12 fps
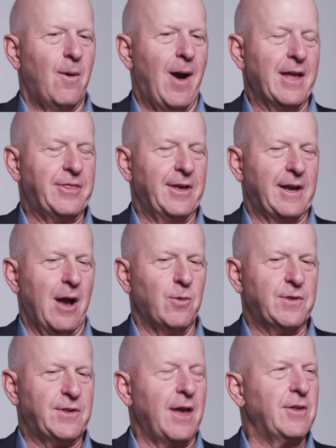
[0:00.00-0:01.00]
I think I
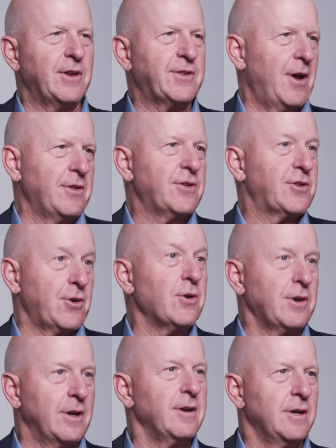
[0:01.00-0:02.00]
would say that it's
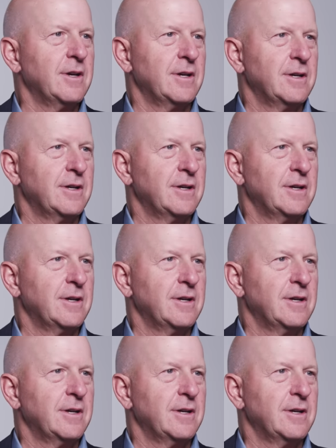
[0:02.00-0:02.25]
uncertain,